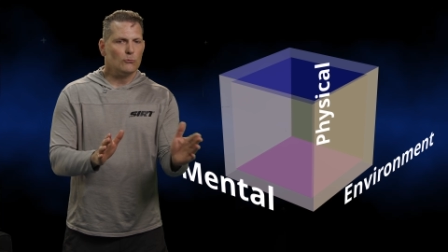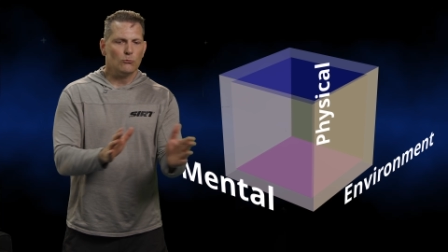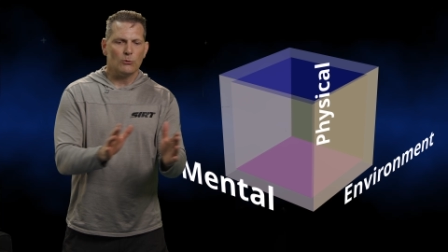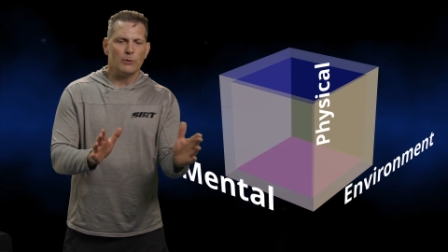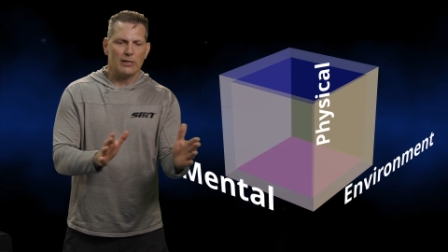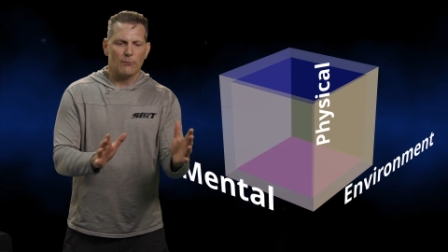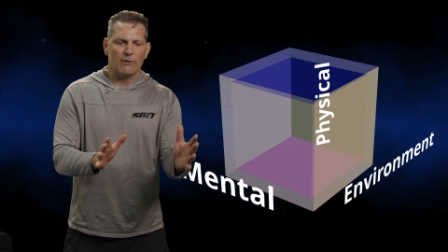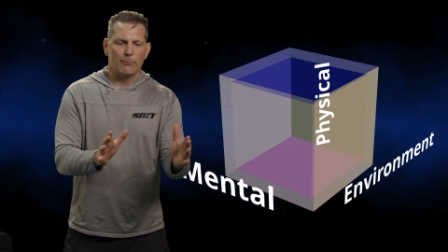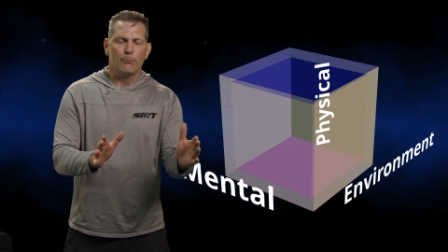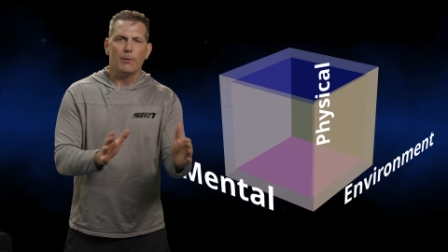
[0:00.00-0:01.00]
we, we
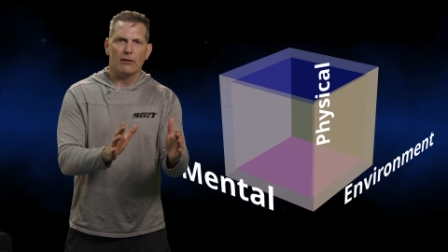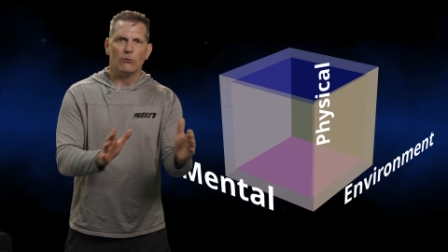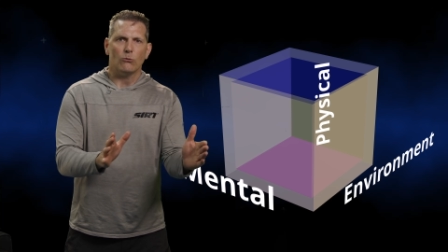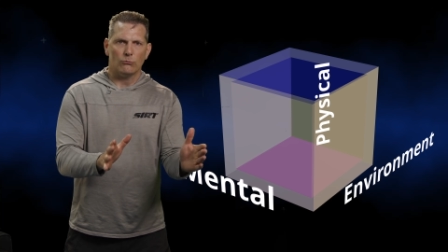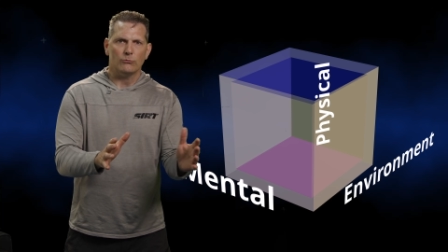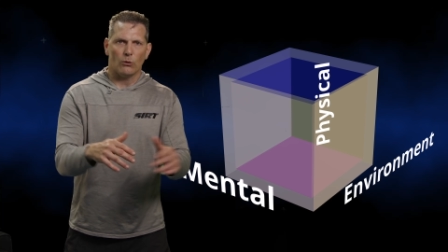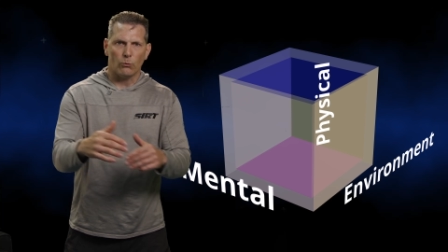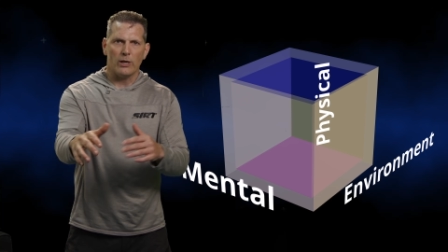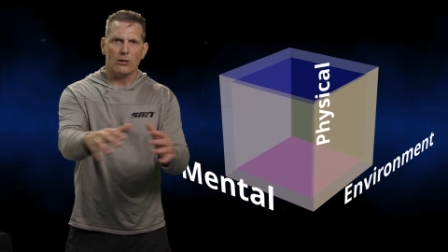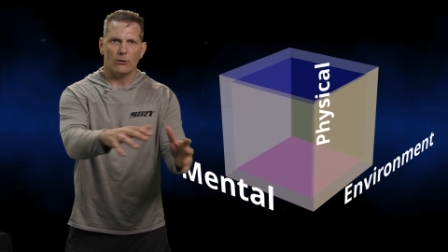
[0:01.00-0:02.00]
have a big you know,
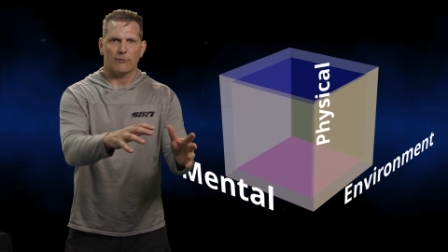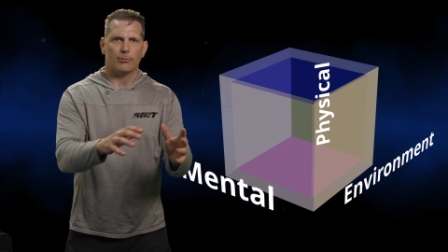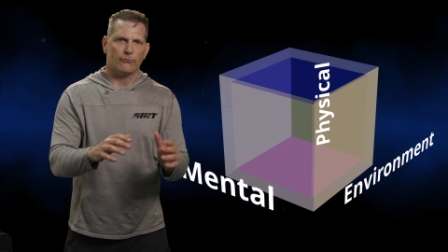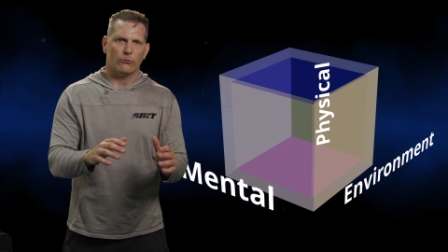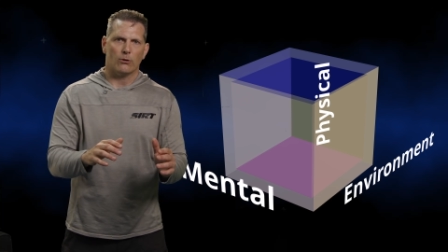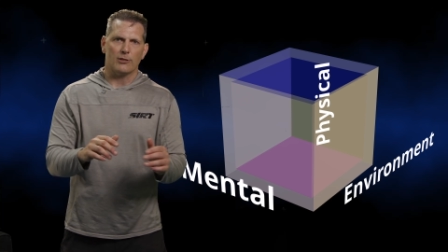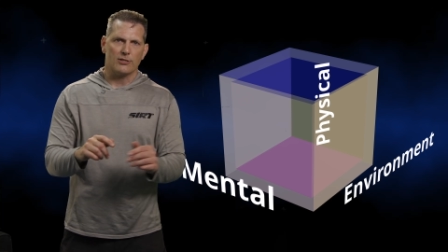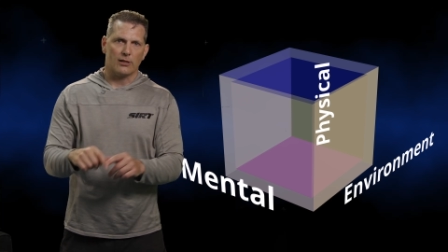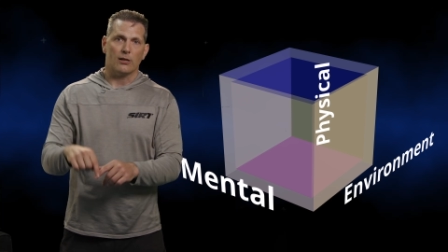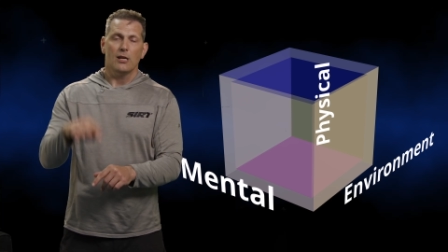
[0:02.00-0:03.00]
window of
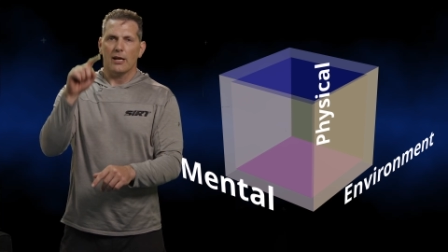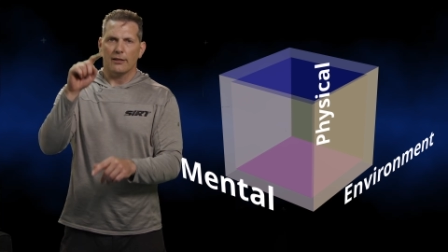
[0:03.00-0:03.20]
performance there.